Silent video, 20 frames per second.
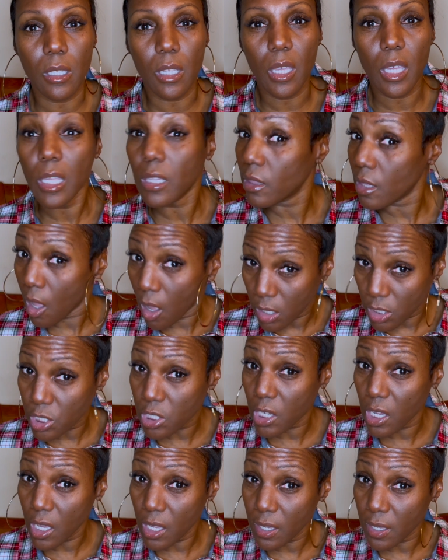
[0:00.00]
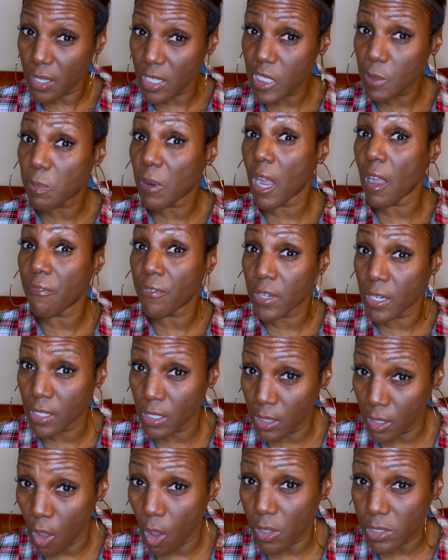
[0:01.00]
in loss sheet is profit
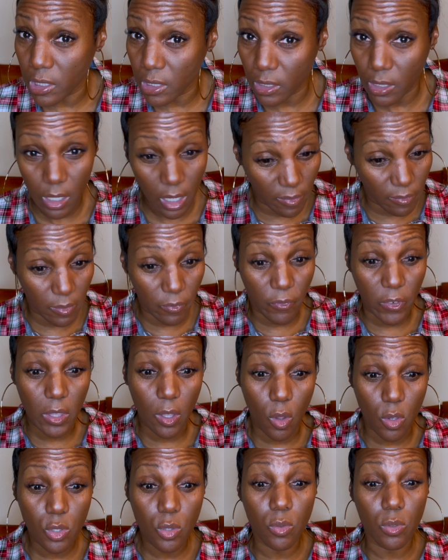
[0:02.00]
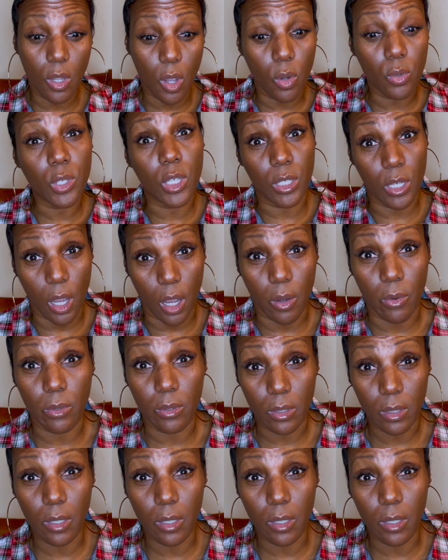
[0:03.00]
in Lawson. And for those who know, you know.